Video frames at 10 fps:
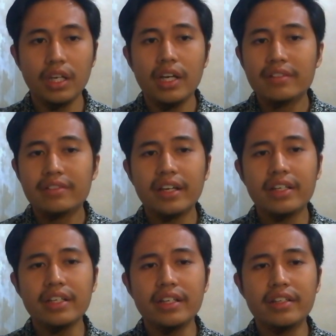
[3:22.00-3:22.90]

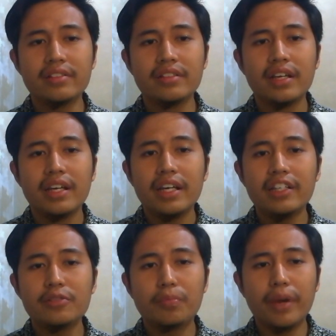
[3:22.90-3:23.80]
Second is,
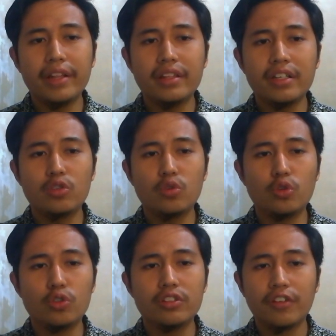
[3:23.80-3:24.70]
it's better to
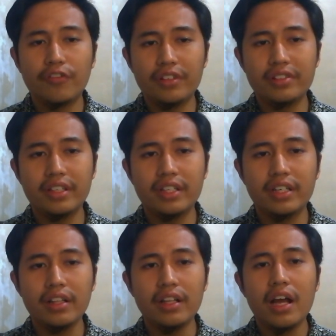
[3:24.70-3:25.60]
use
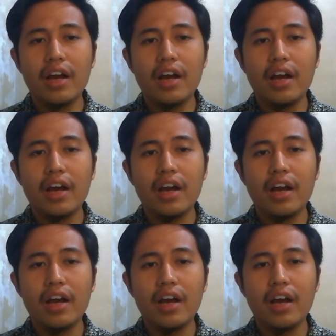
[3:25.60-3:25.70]
physical